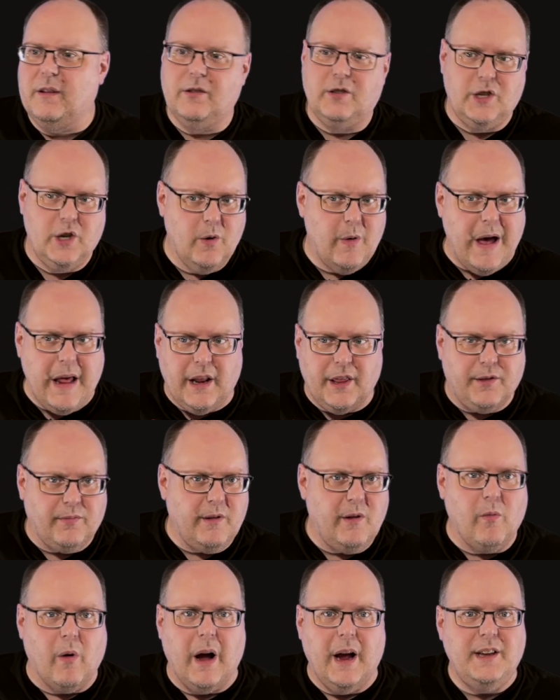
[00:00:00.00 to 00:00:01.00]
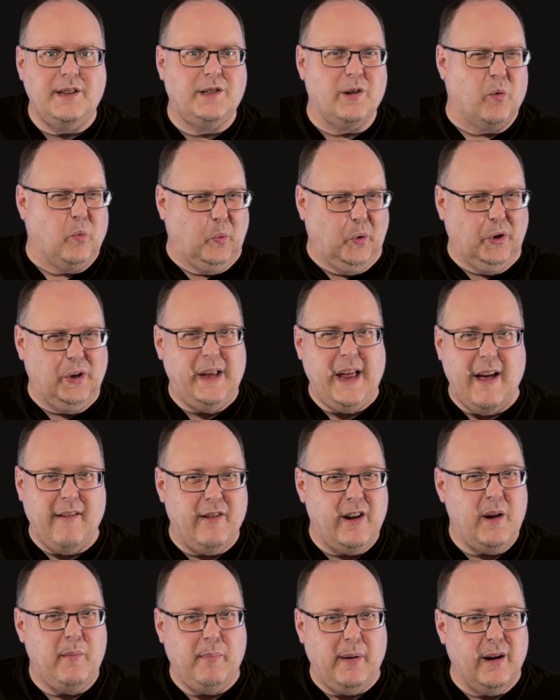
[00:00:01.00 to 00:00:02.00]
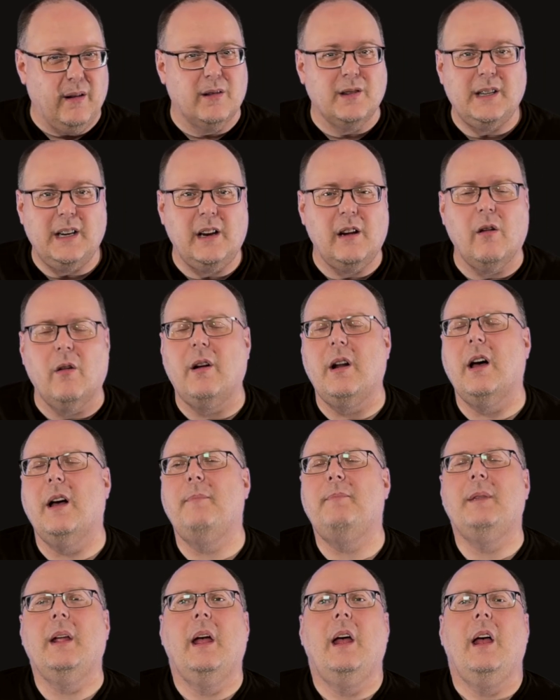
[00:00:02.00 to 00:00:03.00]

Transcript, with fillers: two out of three wines don't really have any pyrazine going on.